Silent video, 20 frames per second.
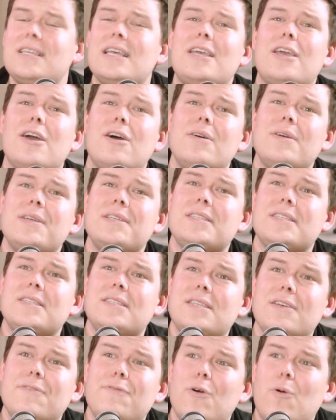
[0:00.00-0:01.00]
like going
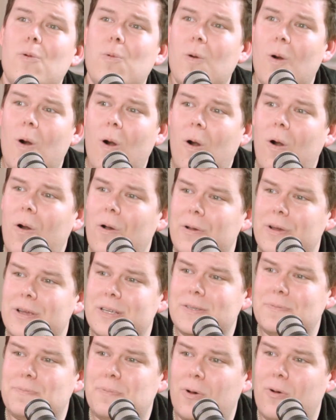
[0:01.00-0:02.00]
Civil War
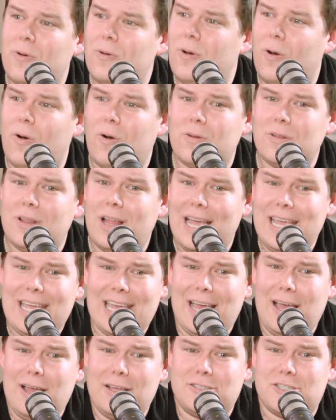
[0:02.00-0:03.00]
or
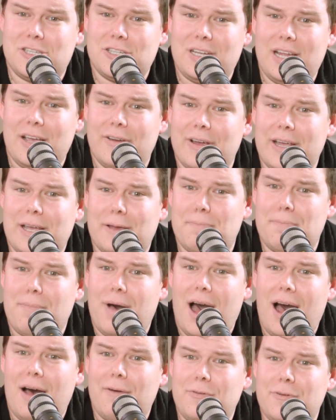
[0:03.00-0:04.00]
like a generic
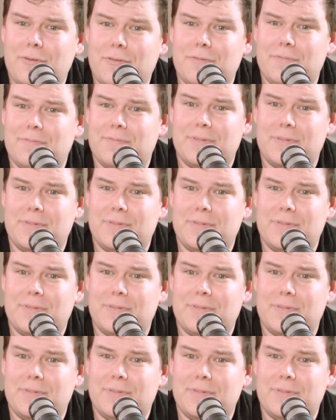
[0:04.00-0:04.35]
Marvel,